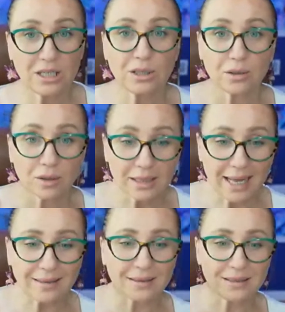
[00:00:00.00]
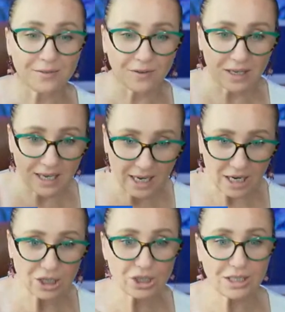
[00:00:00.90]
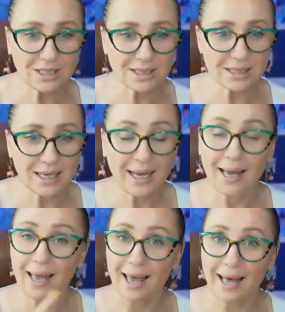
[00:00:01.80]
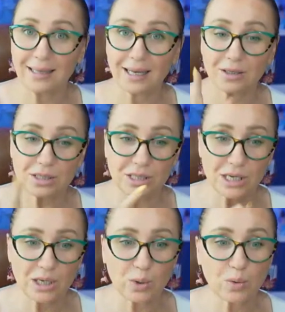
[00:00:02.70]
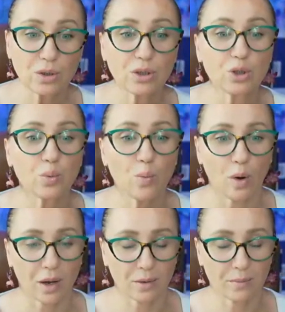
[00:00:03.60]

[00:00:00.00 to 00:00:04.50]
Turn on notifications, and I'll see you tomorrow.